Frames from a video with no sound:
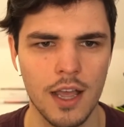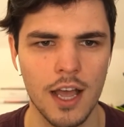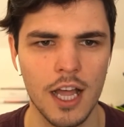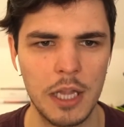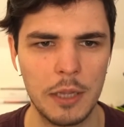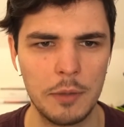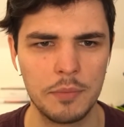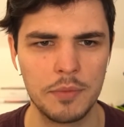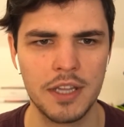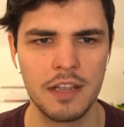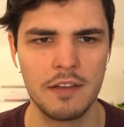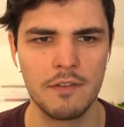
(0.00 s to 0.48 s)

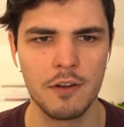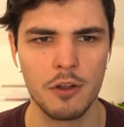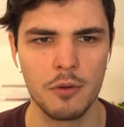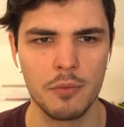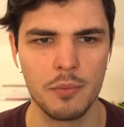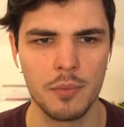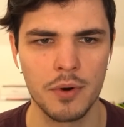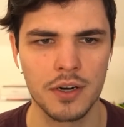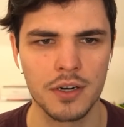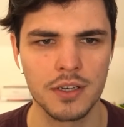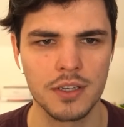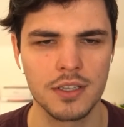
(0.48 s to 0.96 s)
help
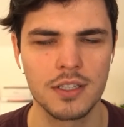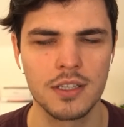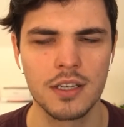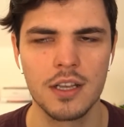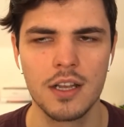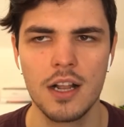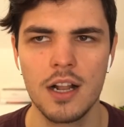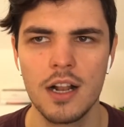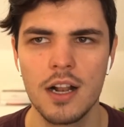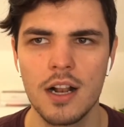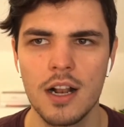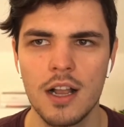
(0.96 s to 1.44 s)
developers
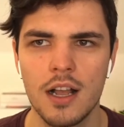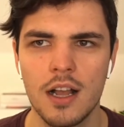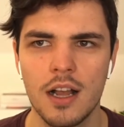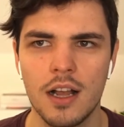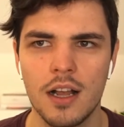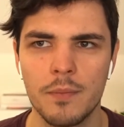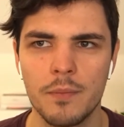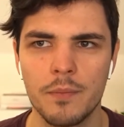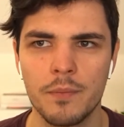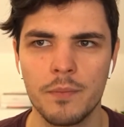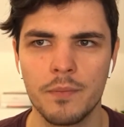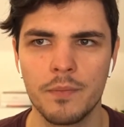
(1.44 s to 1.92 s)

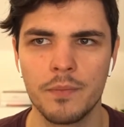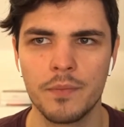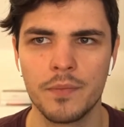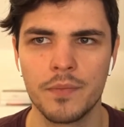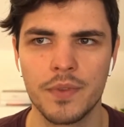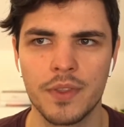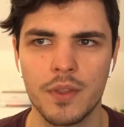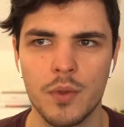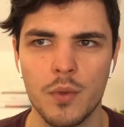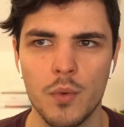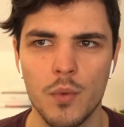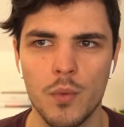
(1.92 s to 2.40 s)

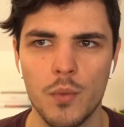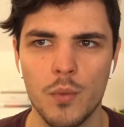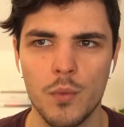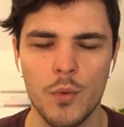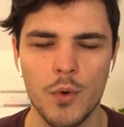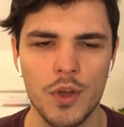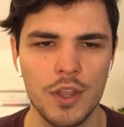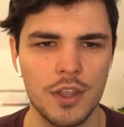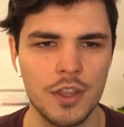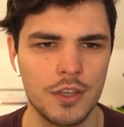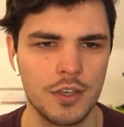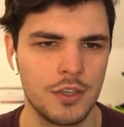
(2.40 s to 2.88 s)

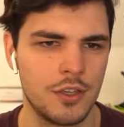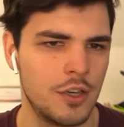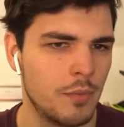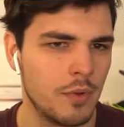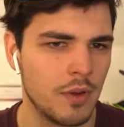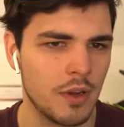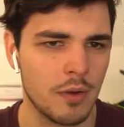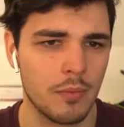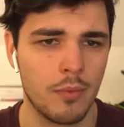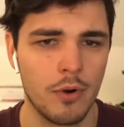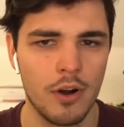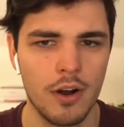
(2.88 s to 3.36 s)
with
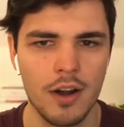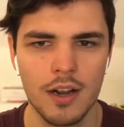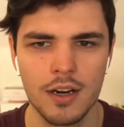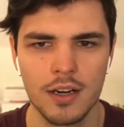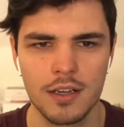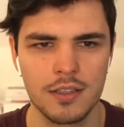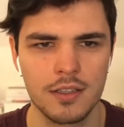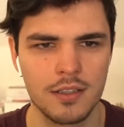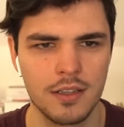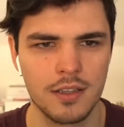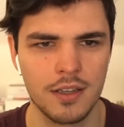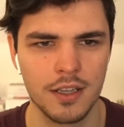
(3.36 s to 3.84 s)
shipping
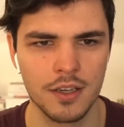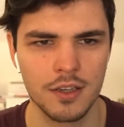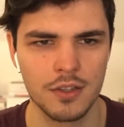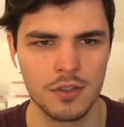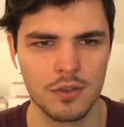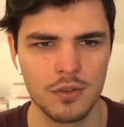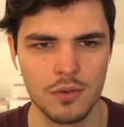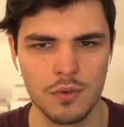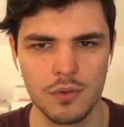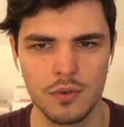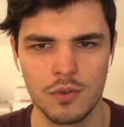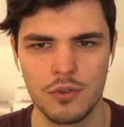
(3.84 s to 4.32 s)
products, thanks
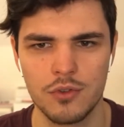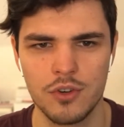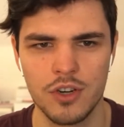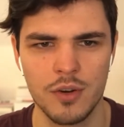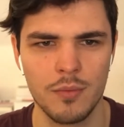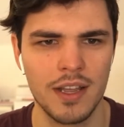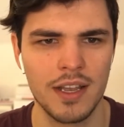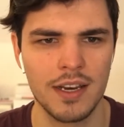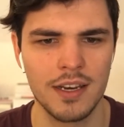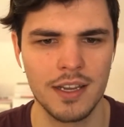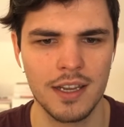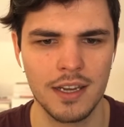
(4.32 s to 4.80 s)
to
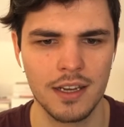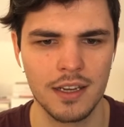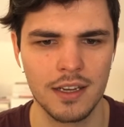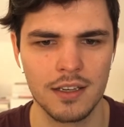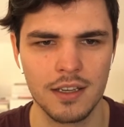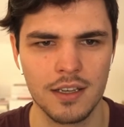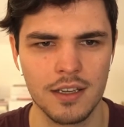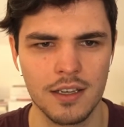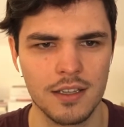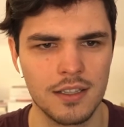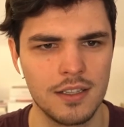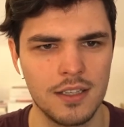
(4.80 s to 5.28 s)
streamlining
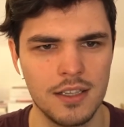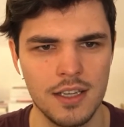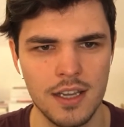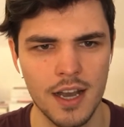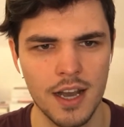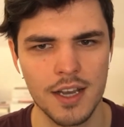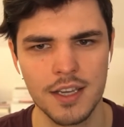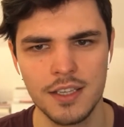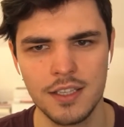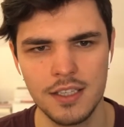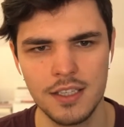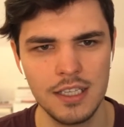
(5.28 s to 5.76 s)
the
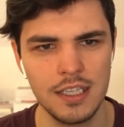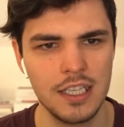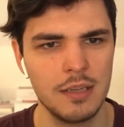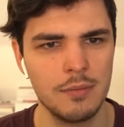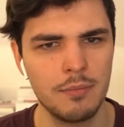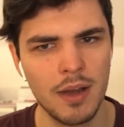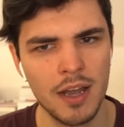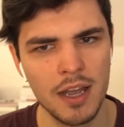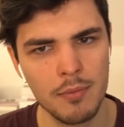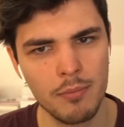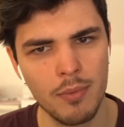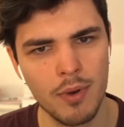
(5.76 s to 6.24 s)
CI/CD
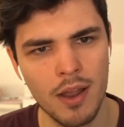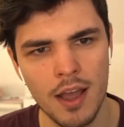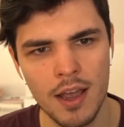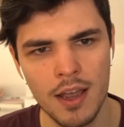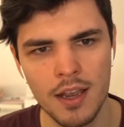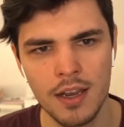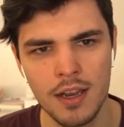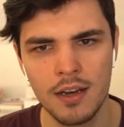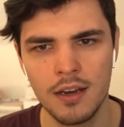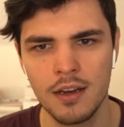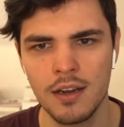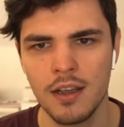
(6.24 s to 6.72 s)

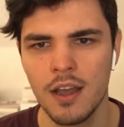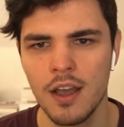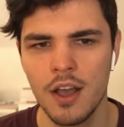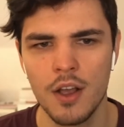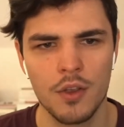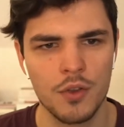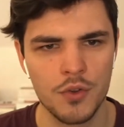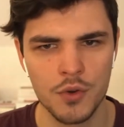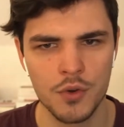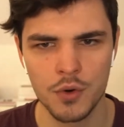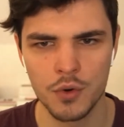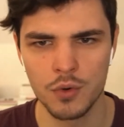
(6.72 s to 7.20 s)
pipeline
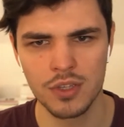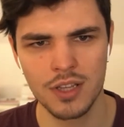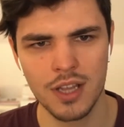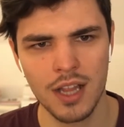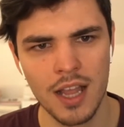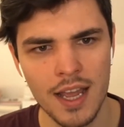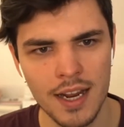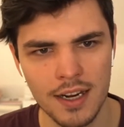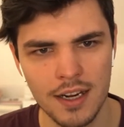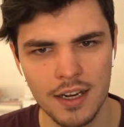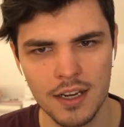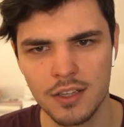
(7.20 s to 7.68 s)
through
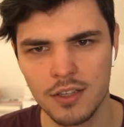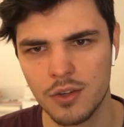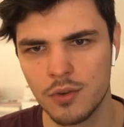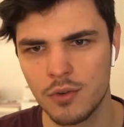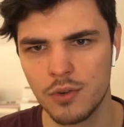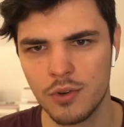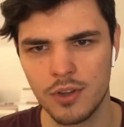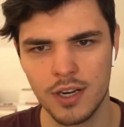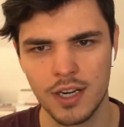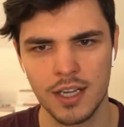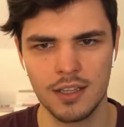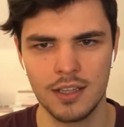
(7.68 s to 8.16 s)
Slack. So
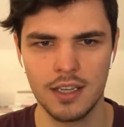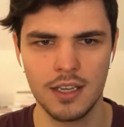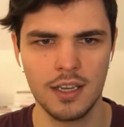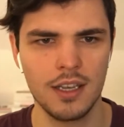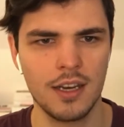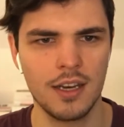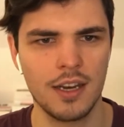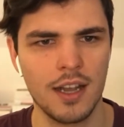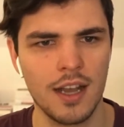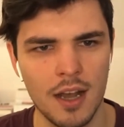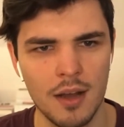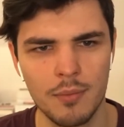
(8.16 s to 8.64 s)
connecting
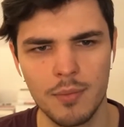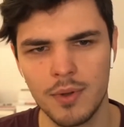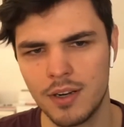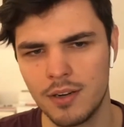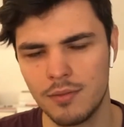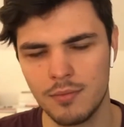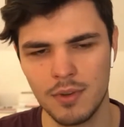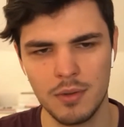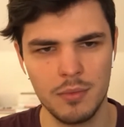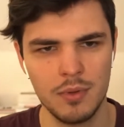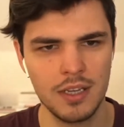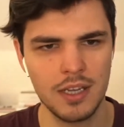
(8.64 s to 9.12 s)
GitHub,
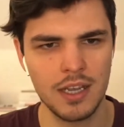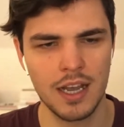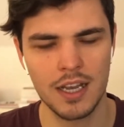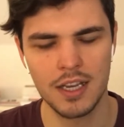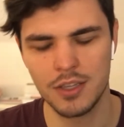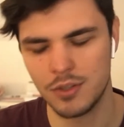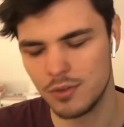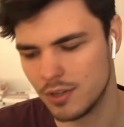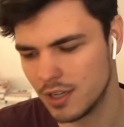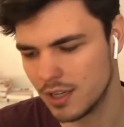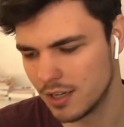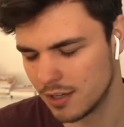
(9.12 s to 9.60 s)
and maybe
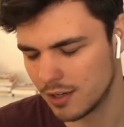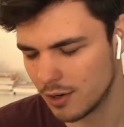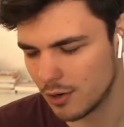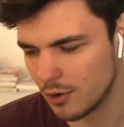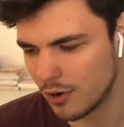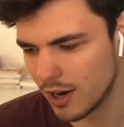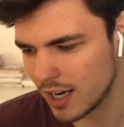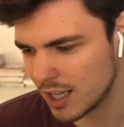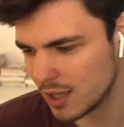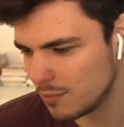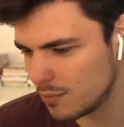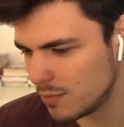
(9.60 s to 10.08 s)
guys, you can
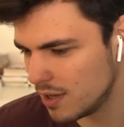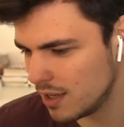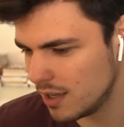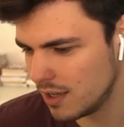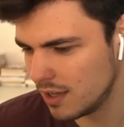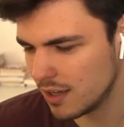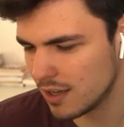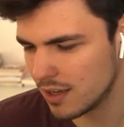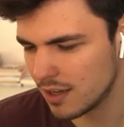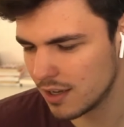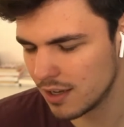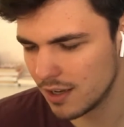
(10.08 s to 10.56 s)
correct
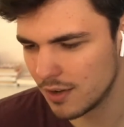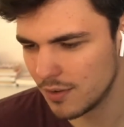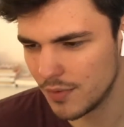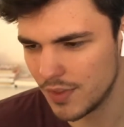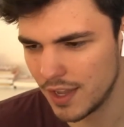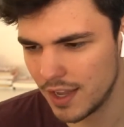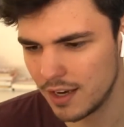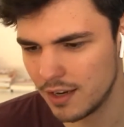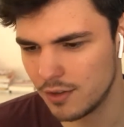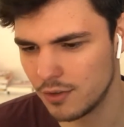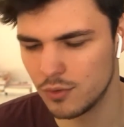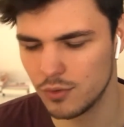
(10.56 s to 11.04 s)
me
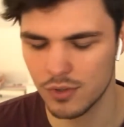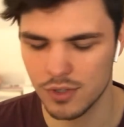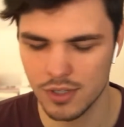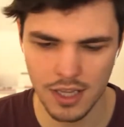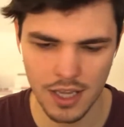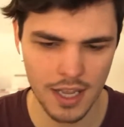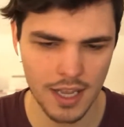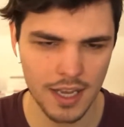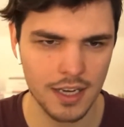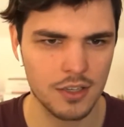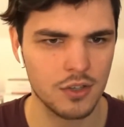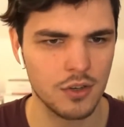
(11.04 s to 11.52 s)
then to
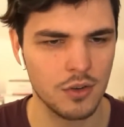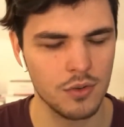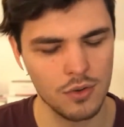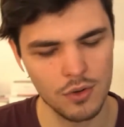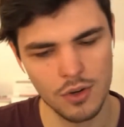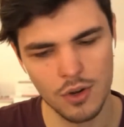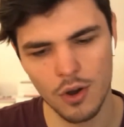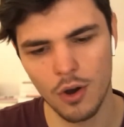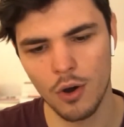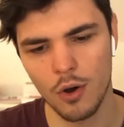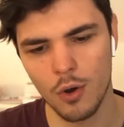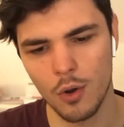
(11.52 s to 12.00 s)
Slack, so
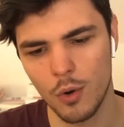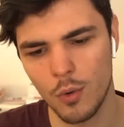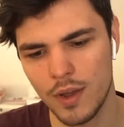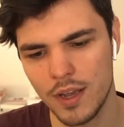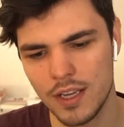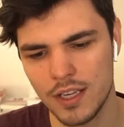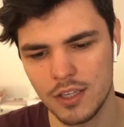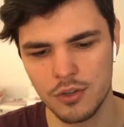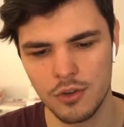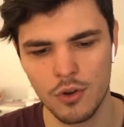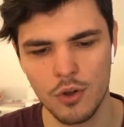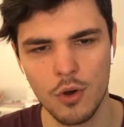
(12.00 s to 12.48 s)
you
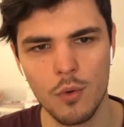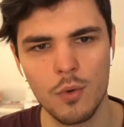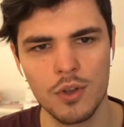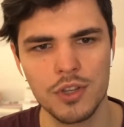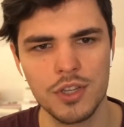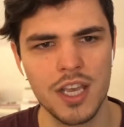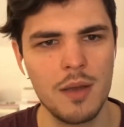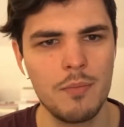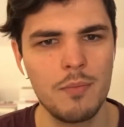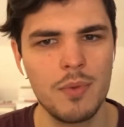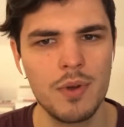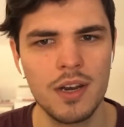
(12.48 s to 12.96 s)
always know
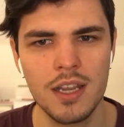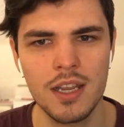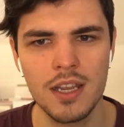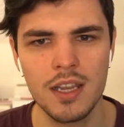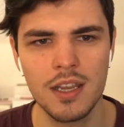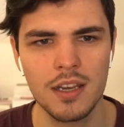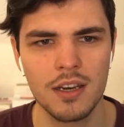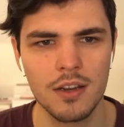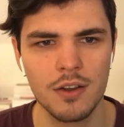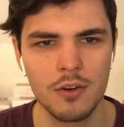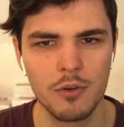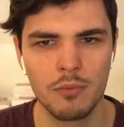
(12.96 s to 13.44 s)
what's happening
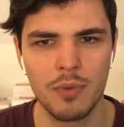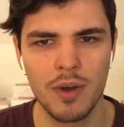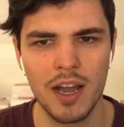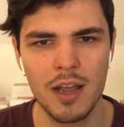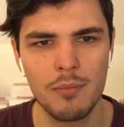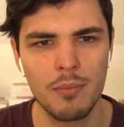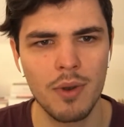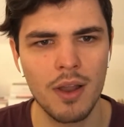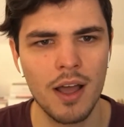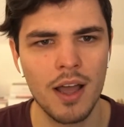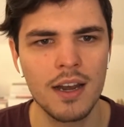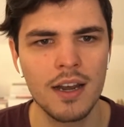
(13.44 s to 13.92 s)
in your
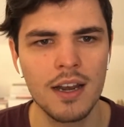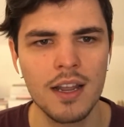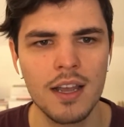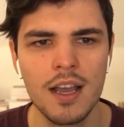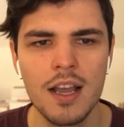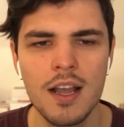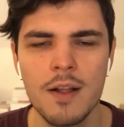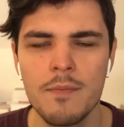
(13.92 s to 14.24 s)
pipeline.